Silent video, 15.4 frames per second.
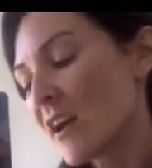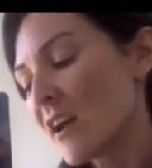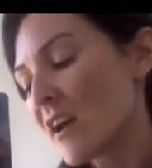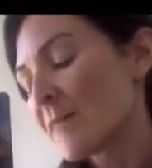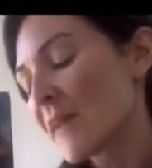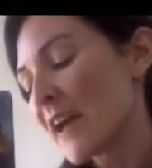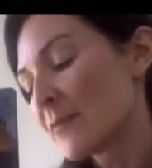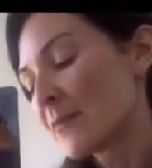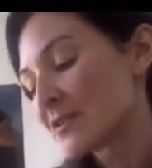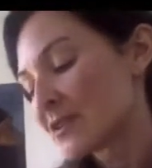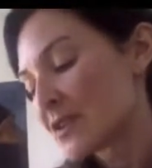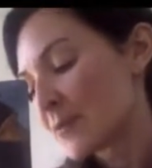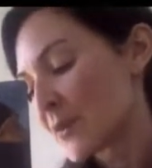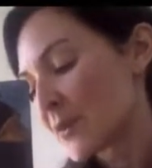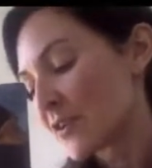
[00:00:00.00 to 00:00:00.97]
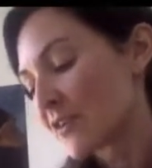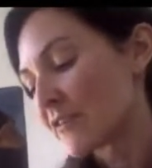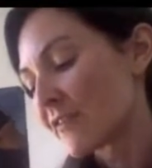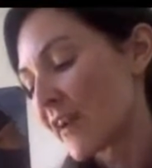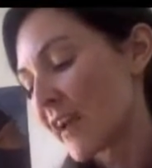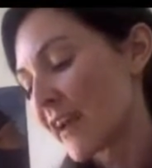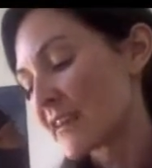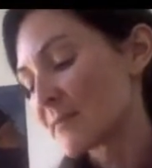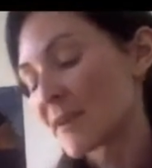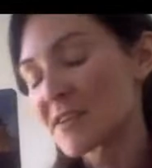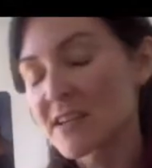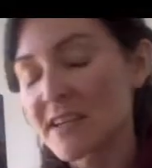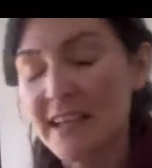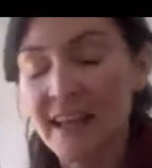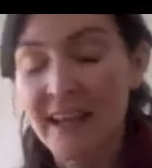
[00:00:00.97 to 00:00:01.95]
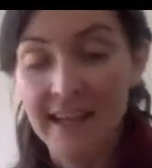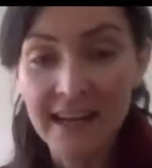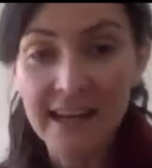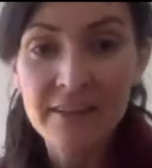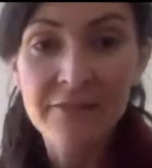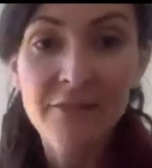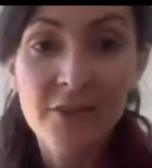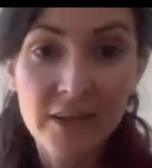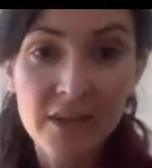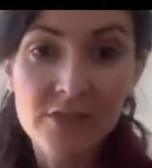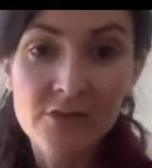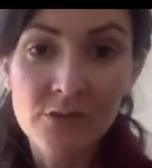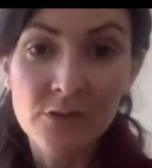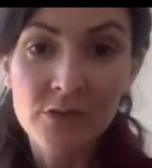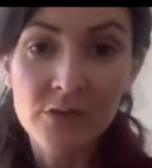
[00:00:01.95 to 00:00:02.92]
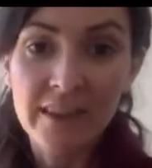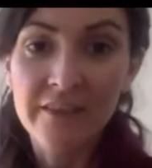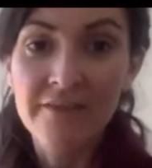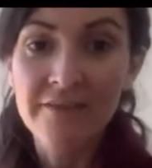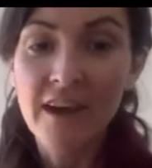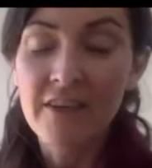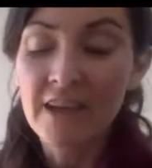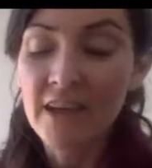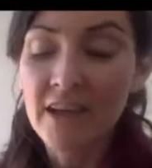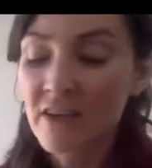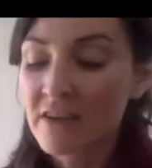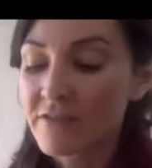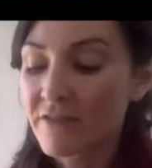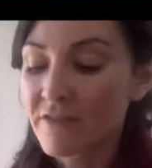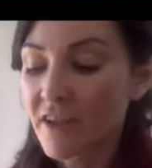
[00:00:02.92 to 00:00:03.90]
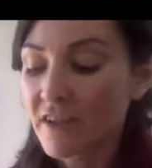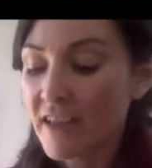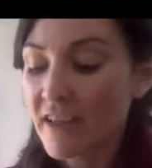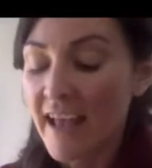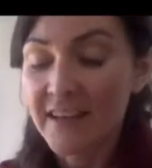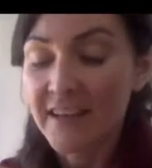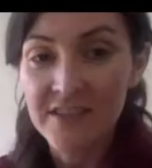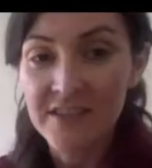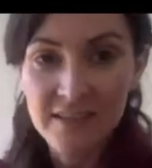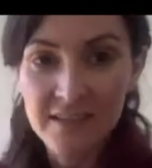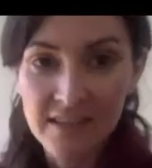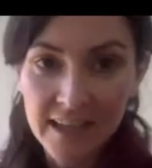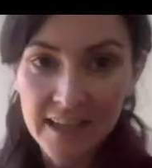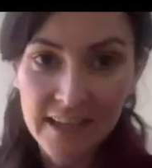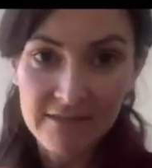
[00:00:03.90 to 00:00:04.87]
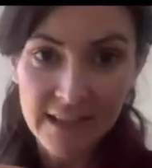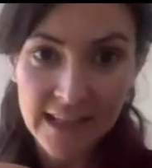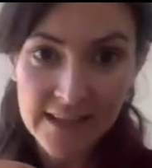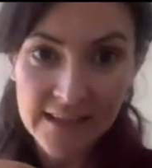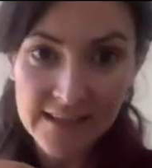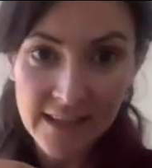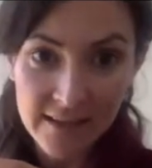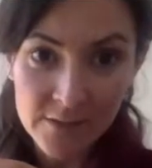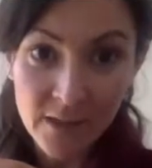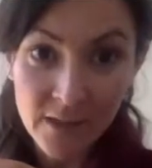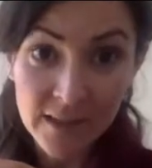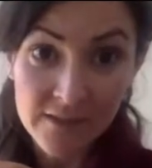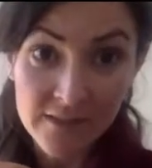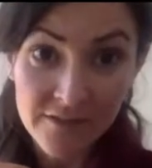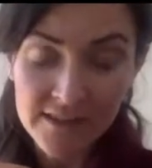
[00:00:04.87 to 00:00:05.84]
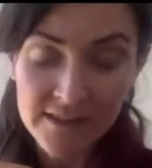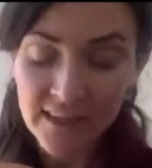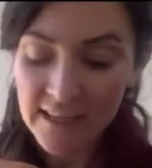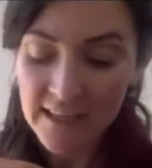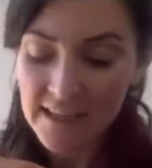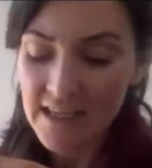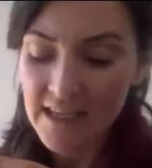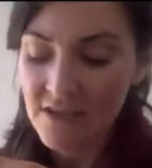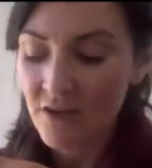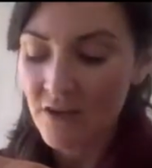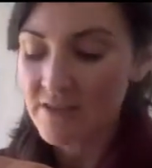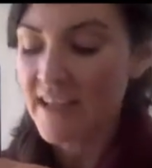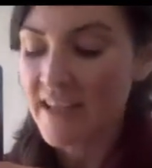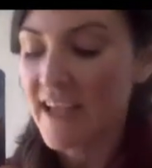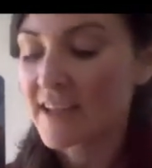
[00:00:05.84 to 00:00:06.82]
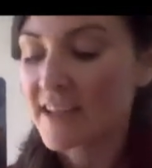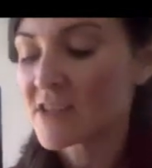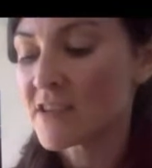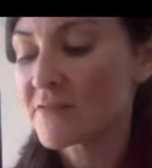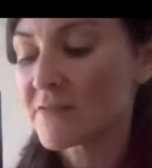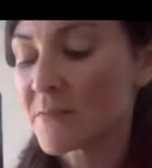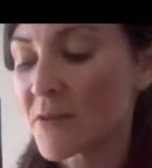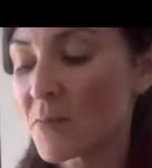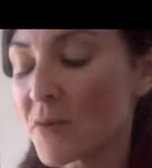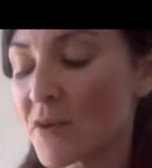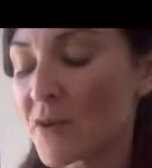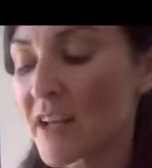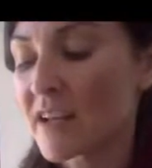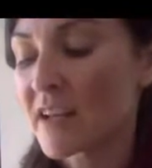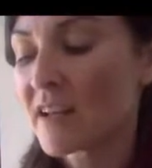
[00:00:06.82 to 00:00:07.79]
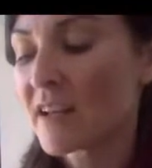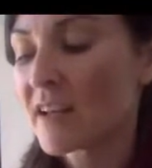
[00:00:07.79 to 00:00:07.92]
It helps you purify, especially an infrared sauna. They're very good for energetically releasing as well as physically detoxing energy from your body.